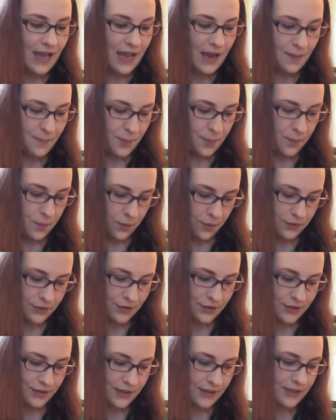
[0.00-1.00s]
and
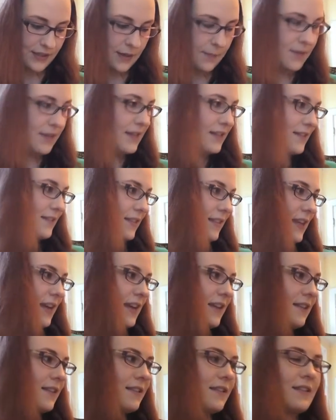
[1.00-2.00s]
proportions on some of these
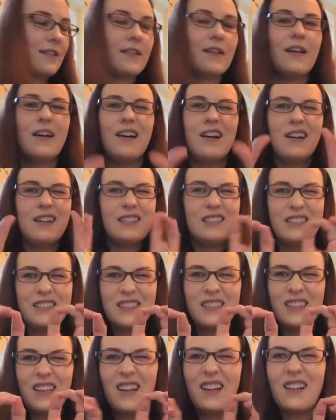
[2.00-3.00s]
things
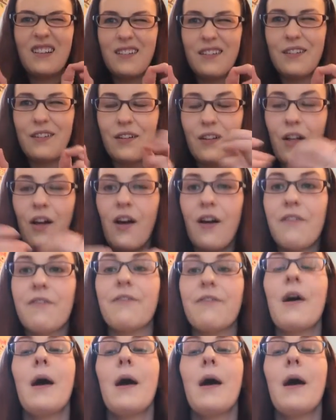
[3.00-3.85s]
just a little off.